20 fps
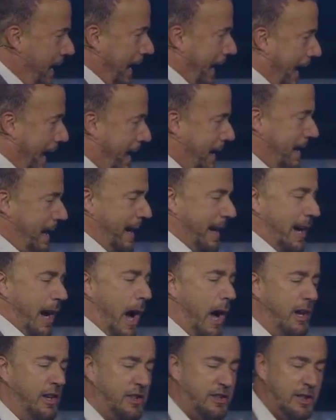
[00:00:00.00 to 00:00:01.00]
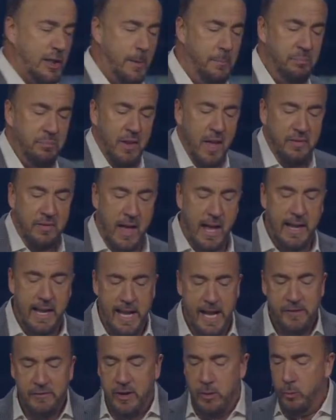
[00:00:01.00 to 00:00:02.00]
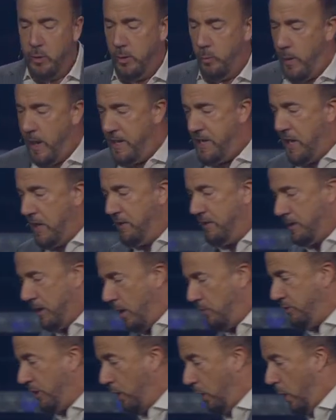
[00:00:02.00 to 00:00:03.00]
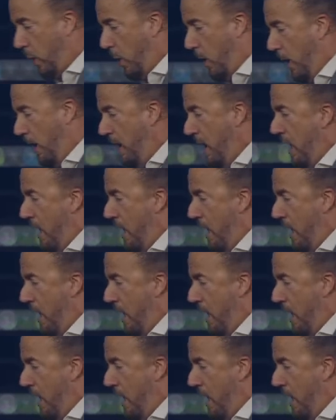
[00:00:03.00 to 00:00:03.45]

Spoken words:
Isn't it awesome that even when we didn't know the Lord,